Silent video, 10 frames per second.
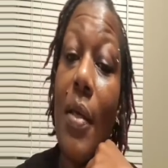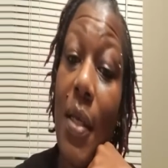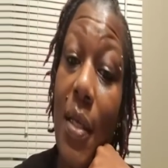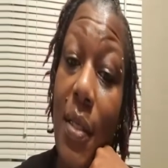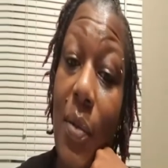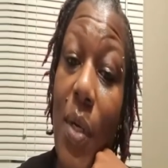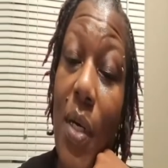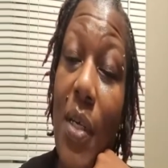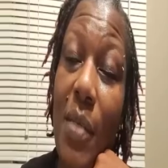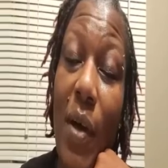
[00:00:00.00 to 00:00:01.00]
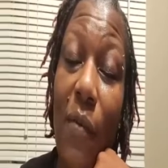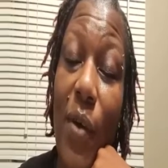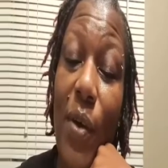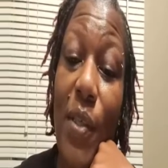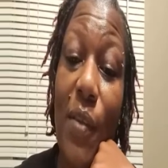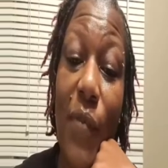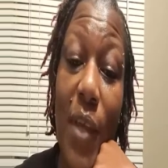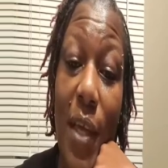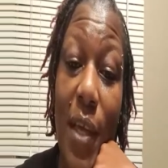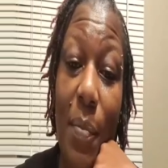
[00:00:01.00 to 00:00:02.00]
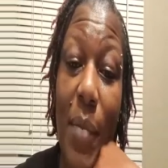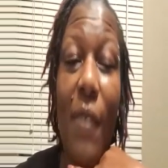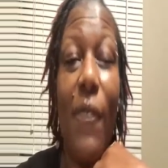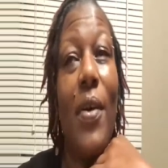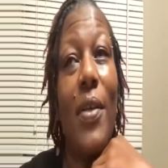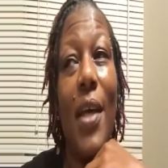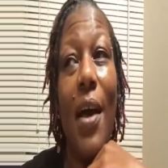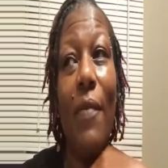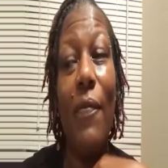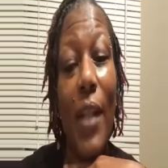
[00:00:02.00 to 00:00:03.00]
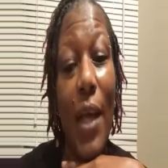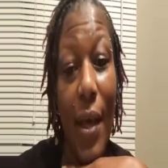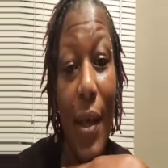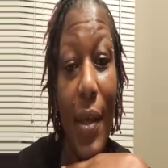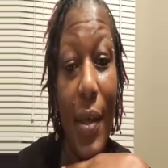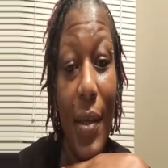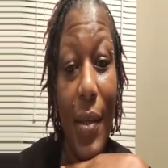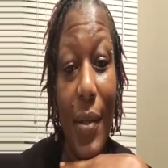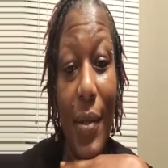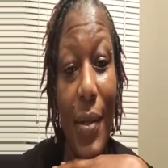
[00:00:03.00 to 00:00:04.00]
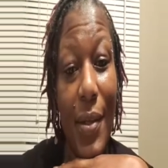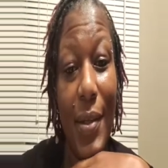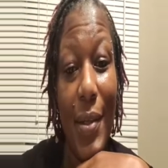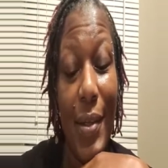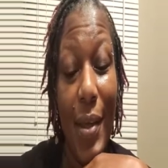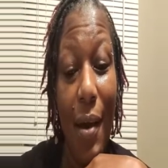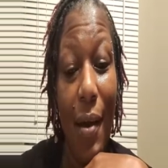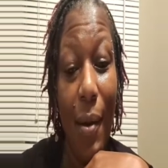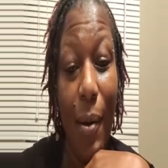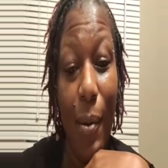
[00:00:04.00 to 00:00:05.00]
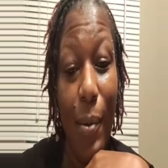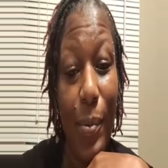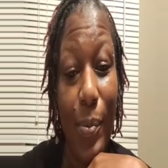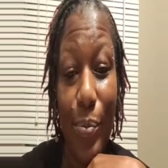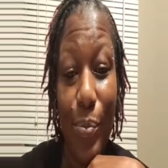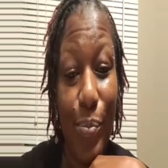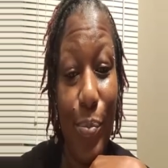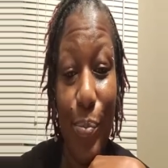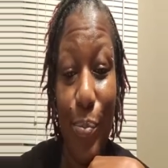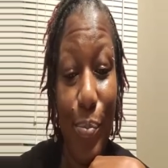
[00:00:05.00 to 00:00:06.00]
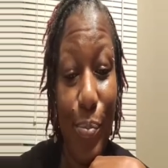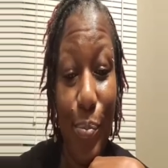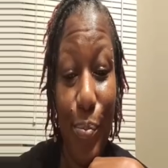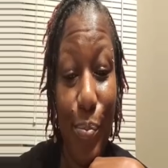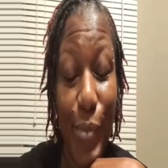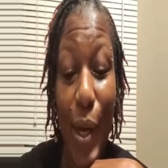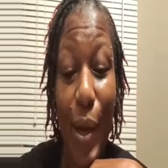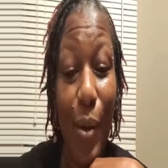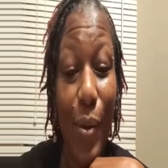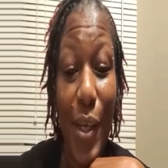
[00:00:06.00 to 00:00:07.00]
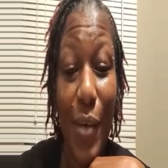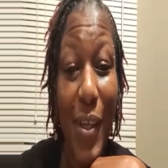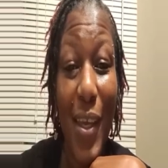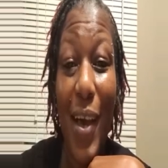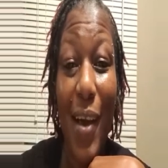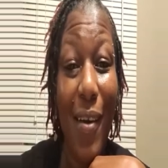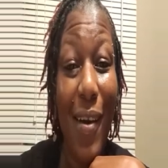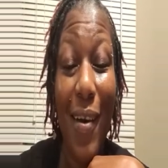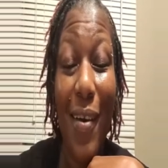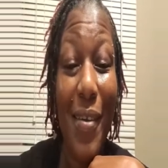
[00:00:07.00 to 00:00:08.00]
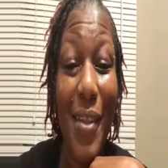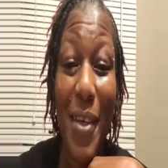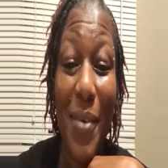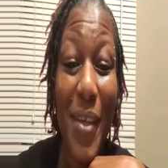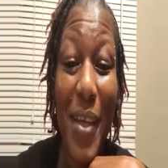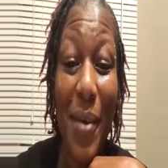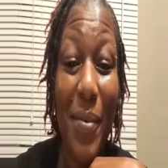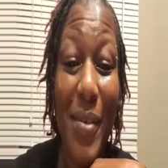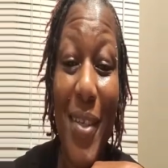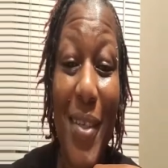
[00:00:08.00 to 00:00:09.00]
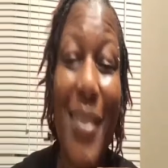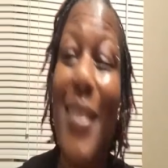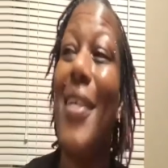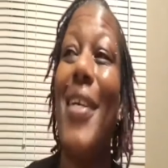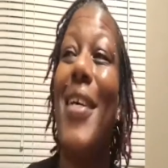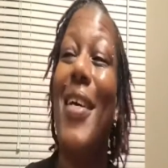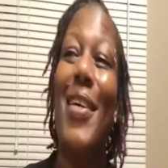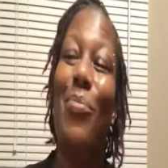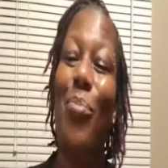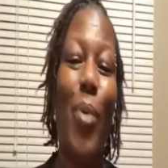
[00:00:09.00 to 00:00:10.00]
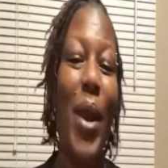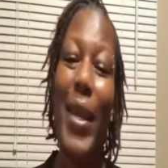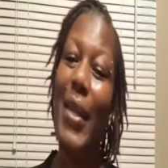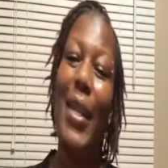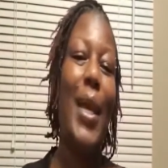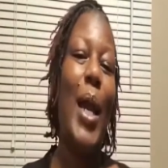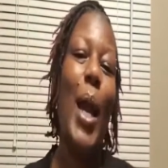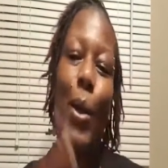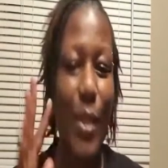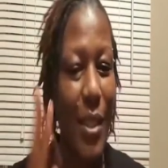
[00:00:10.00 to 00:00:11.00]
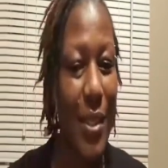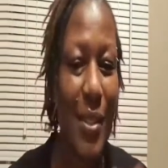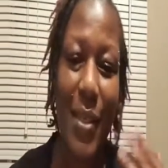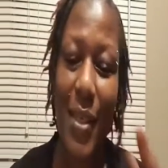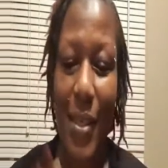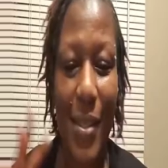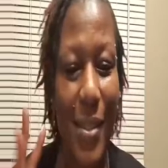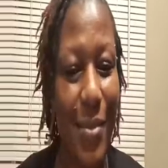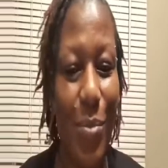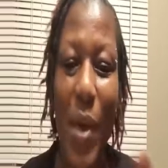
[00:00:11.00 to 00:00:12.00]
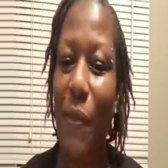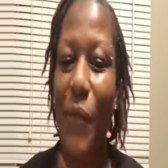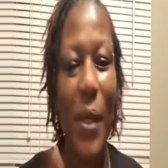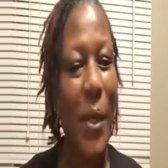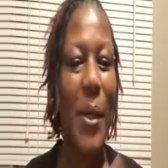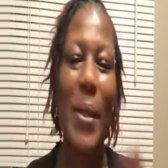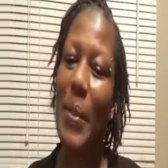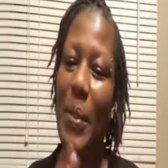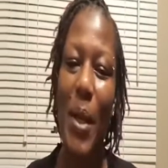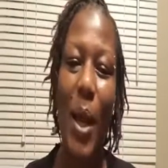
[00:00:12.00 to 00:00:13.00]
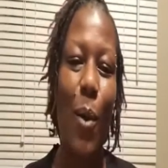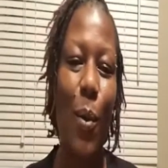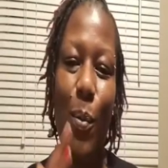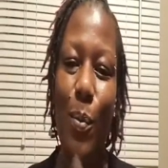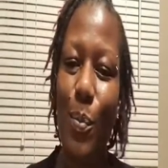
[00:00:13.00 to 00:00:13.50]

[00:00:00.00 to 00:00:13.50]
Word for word: Yes, it was my first event, my first time flying. Yeah. you Come, Mary. I love it, y'all. I love it. I was just breaking the curses, just my fear, you know.